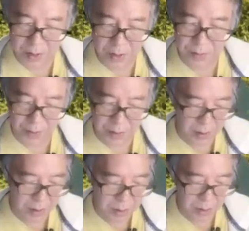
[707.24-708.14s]
is defined
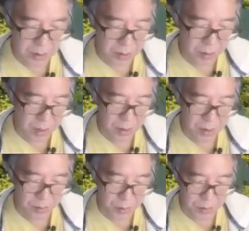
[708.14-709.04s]
like this, so I
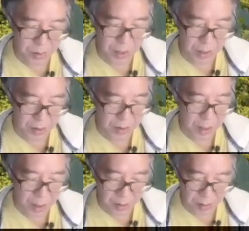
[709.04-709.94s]
compute
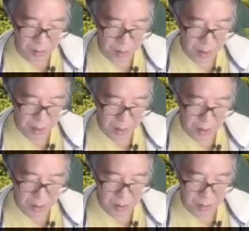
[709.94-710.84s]
AL,
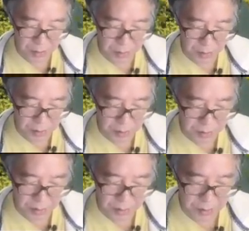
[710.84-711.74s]
and it's of course
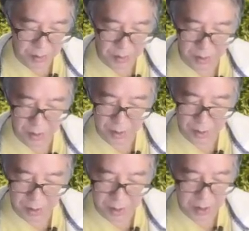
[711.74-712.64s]
written like
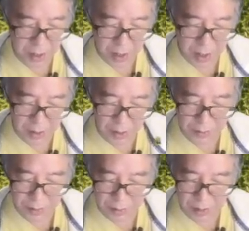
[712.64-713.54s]
this. And if
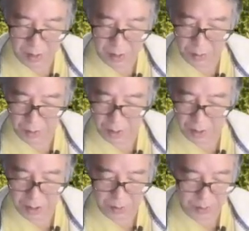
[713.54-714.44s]
you write it more
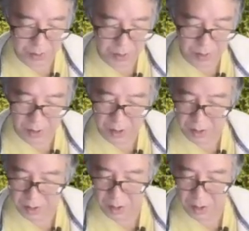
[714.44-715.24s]
explicitly, it